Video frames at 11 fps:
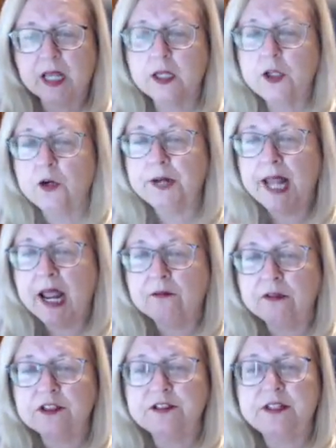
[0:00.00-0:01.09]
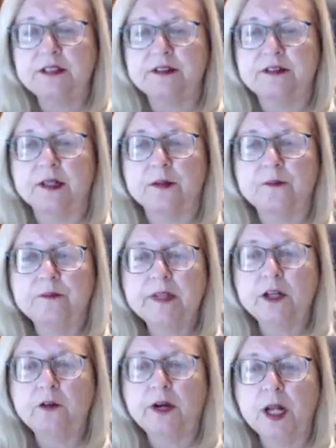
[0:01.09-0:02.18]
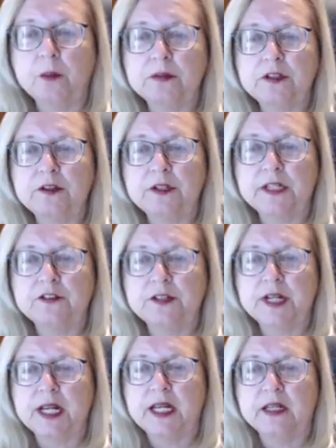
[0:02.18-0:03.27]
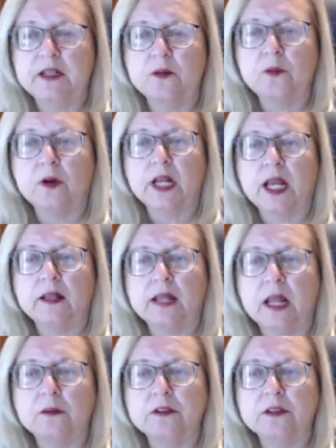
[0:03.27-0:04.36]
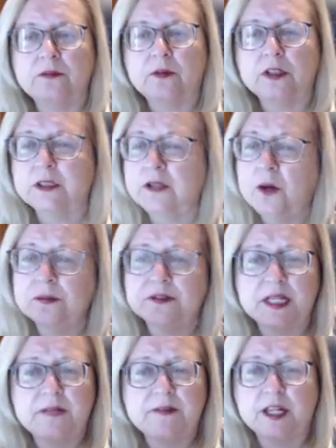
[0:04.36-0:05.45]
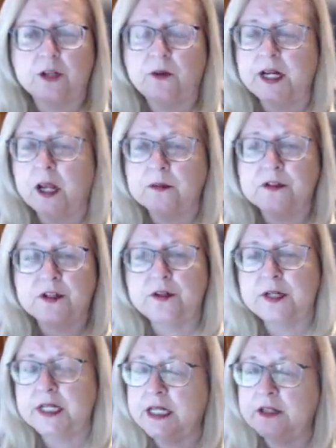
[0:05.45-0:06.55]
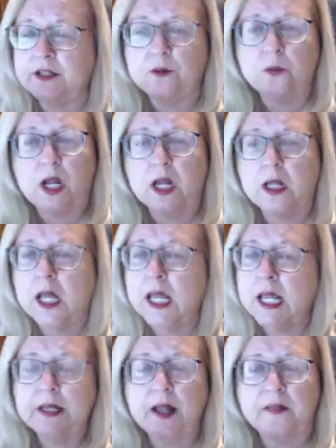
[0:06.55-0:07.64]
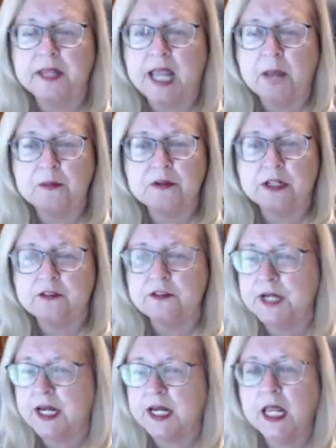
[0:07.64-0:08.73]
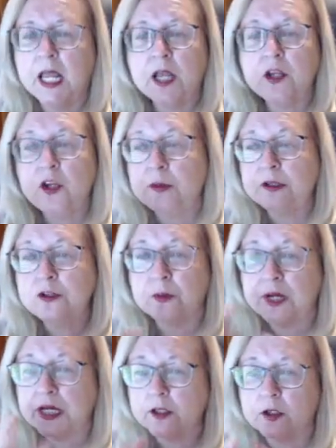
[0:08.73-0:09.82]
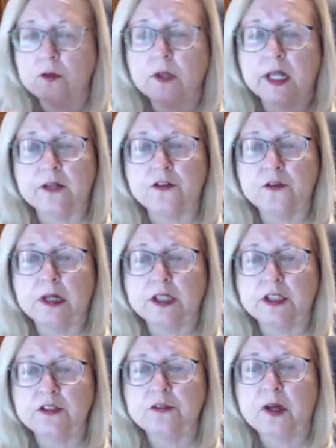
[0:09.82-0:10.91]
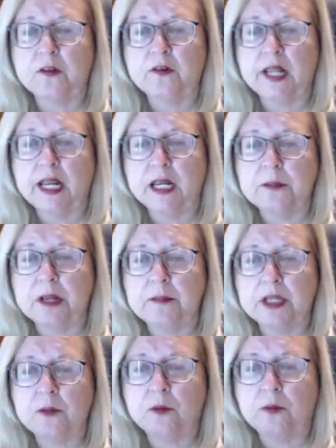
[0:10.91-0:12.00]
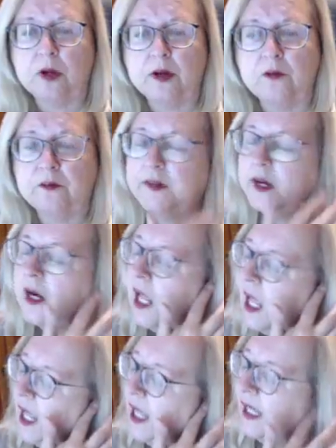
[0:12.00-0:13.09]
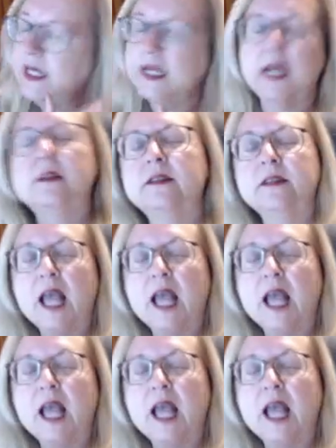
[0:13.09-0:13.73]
You're an average citizen. He had a great opportunity yesterday. Didn't work out. That was unfortunate. Nope, Steve, he had a great opportunity. He did well. Nothing happened yesterday. You've been drinking the Kool-Aid too much. His motherland, maybe he will run over there. Yes.